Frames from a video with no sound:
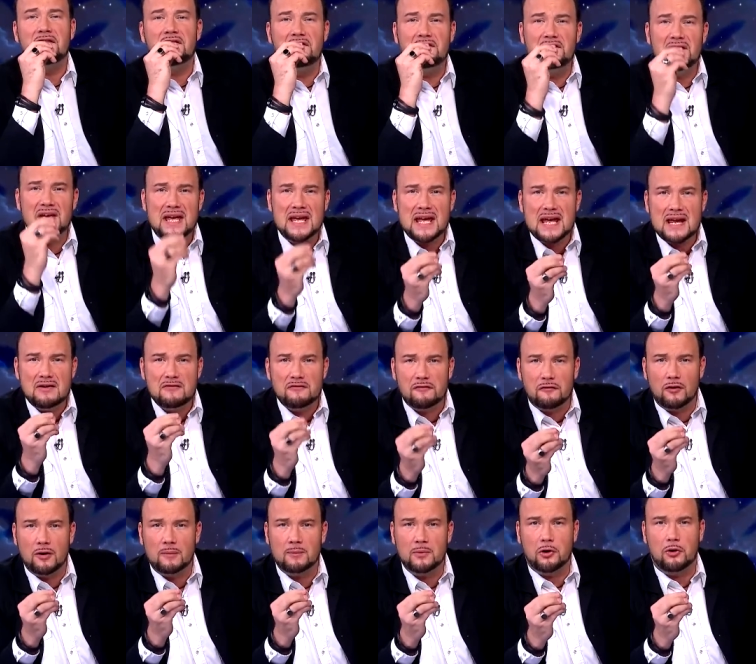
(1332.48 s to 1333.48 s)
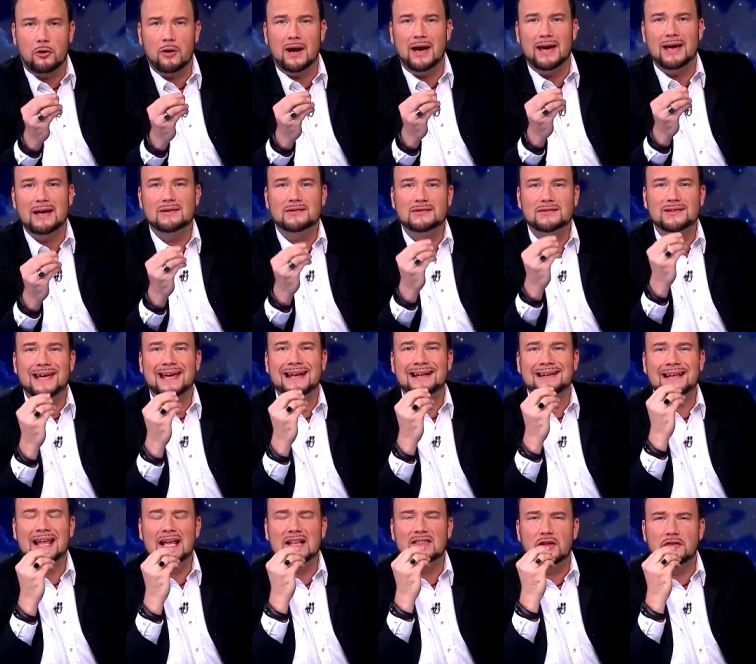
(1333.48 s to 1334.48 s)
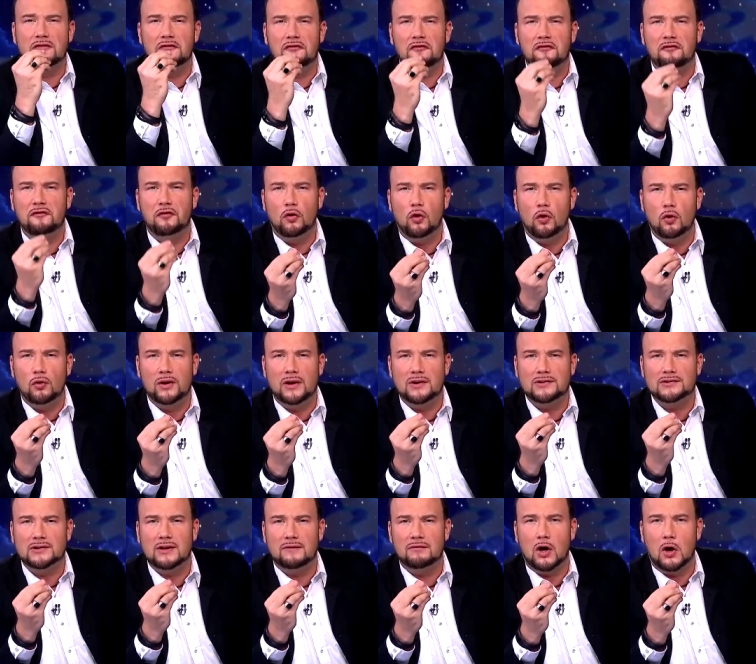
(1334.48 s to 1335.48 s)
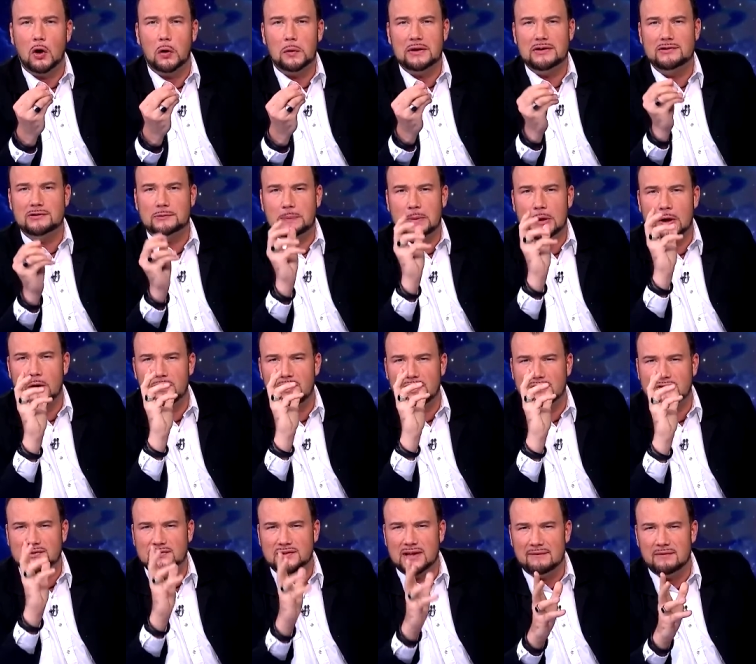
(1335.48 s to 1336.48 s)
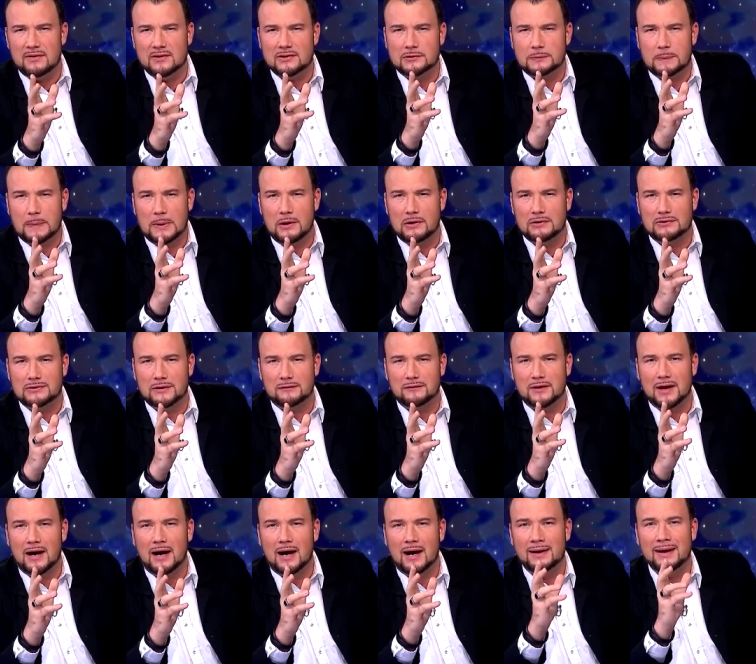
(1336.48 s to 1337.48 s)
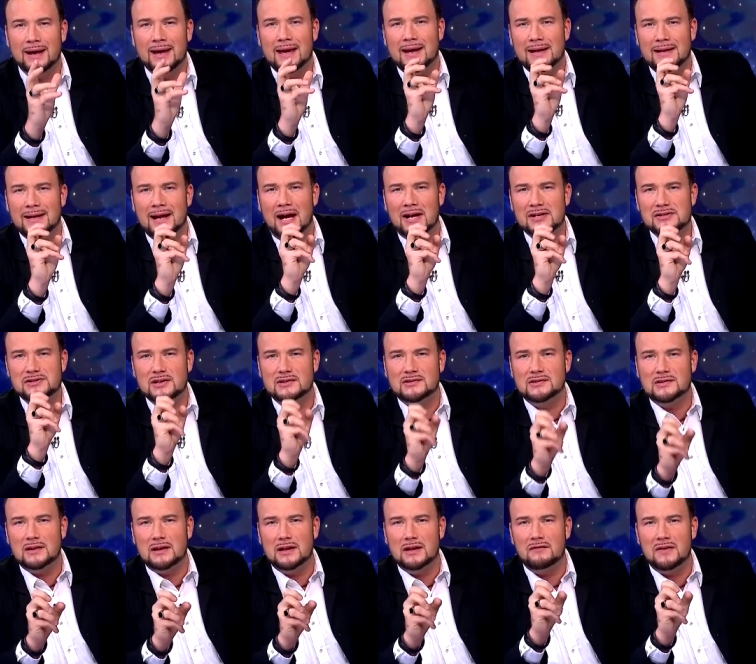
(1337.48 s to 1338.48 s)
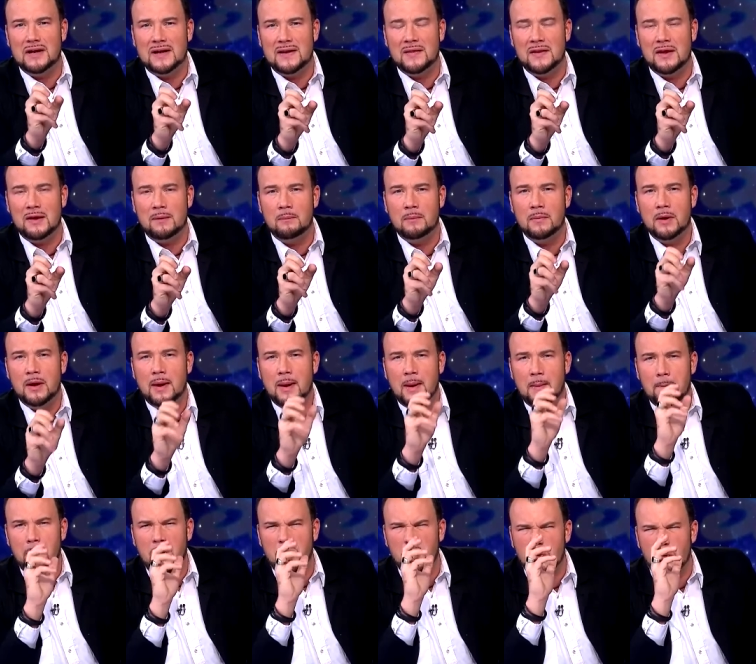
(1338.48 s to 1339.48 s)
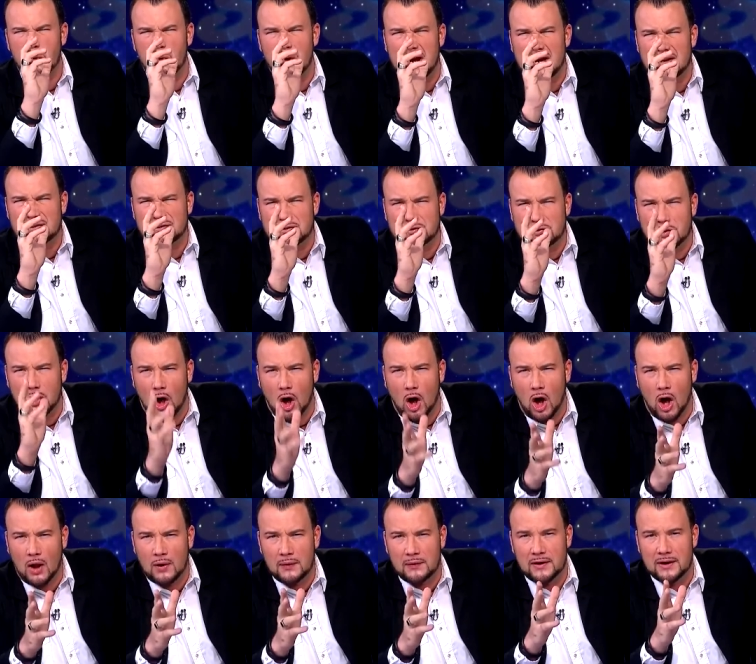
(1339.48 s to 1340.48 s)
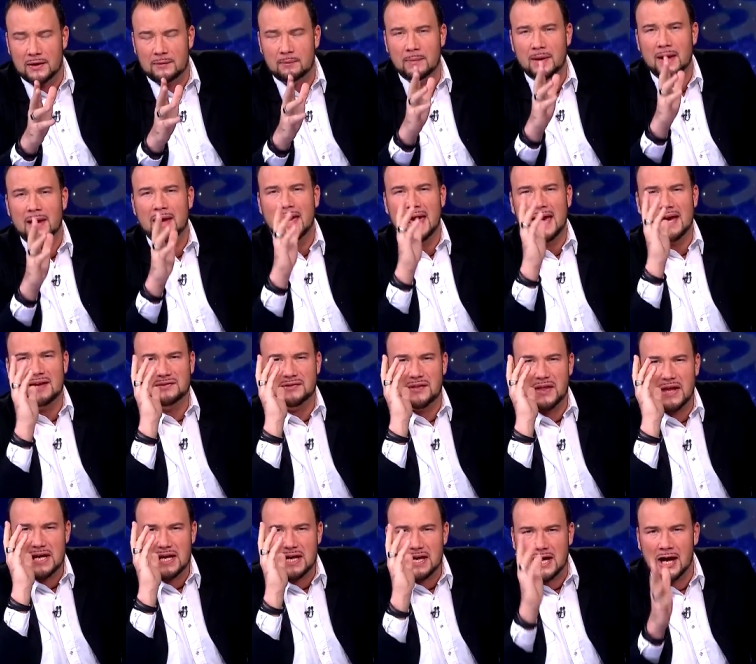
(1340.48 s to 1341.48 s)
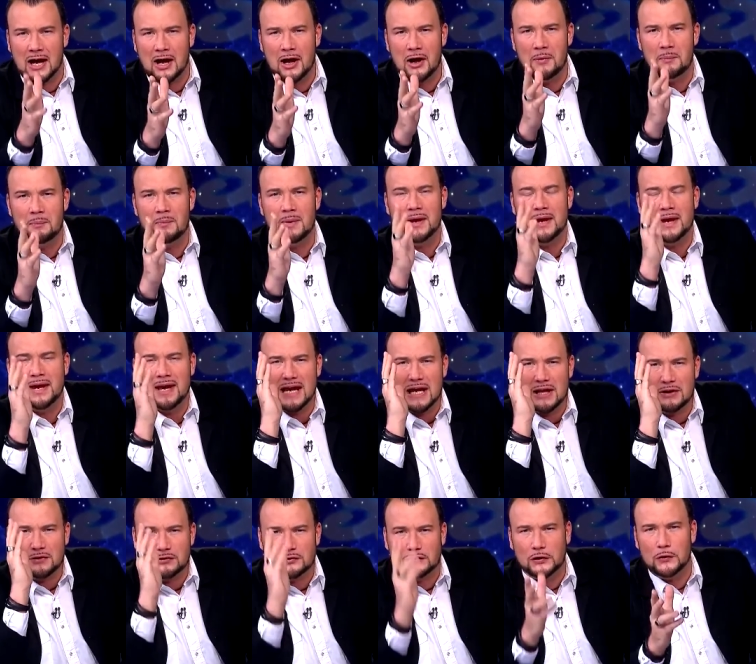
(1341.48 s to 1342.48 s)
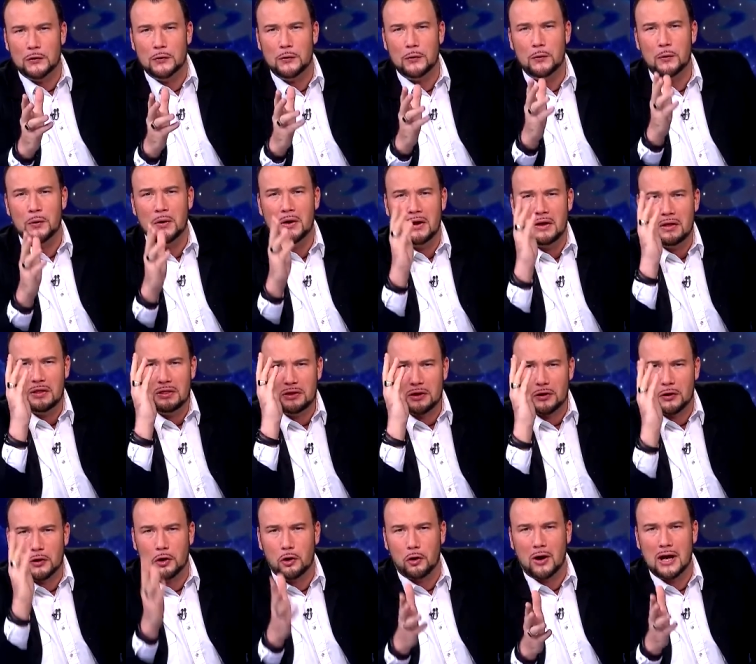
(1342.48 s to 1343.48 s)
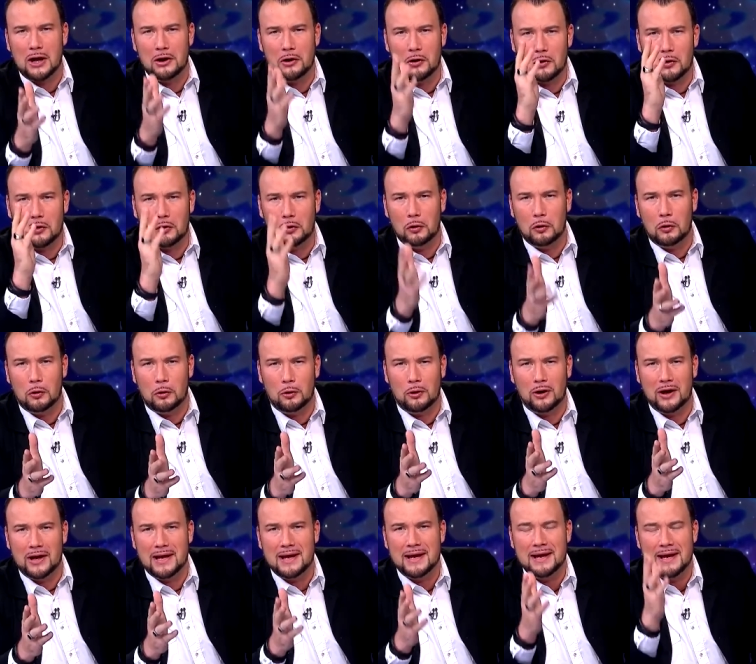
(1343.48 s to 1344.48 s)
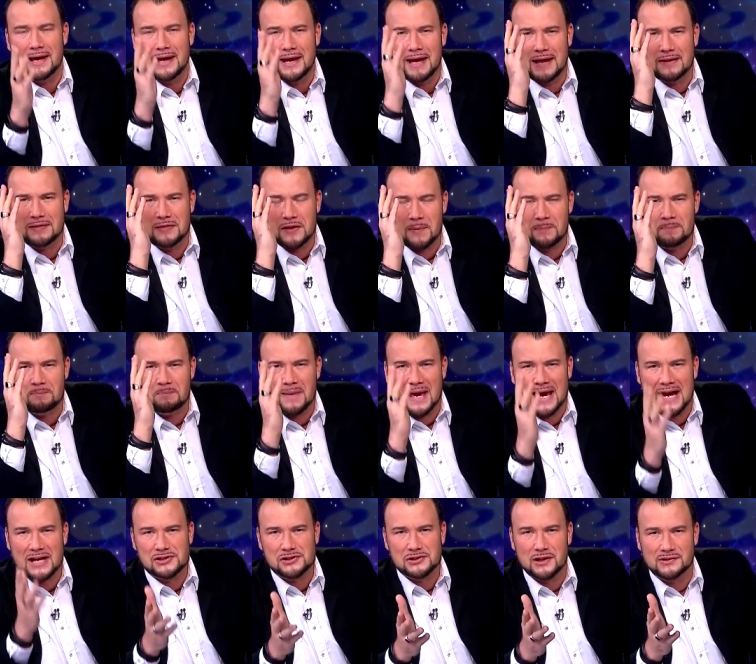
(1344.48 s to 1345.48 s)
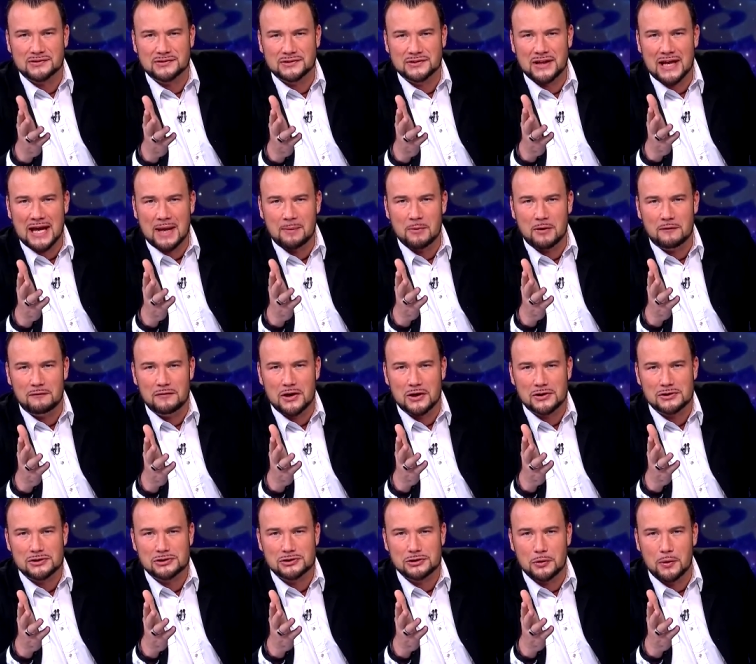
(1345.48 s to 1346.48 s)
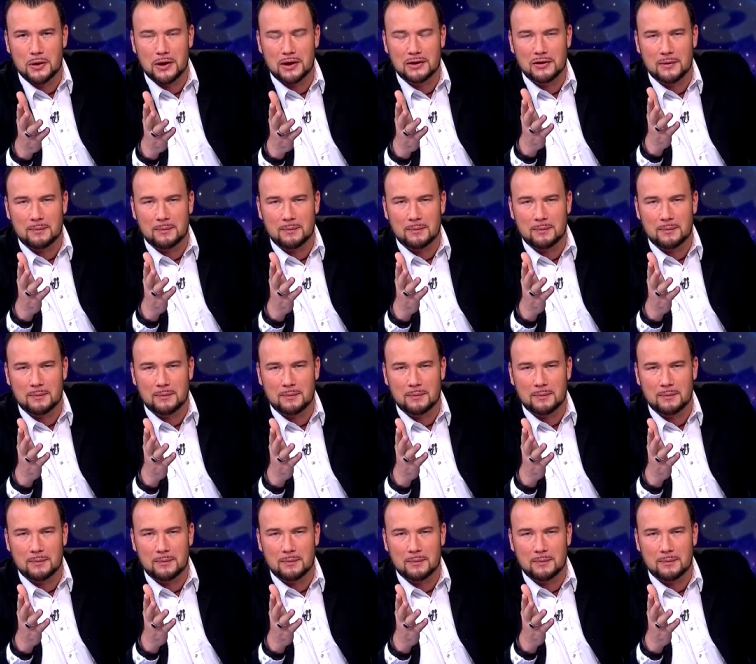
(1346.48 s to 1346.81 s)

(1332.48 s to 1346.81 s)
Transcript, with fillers: feed from Christ and let the fullness of the Holy Spirit, the seven spirits of God, not just live in them, but rest on them as they come into their greater glory in the matchless name of Yeshua the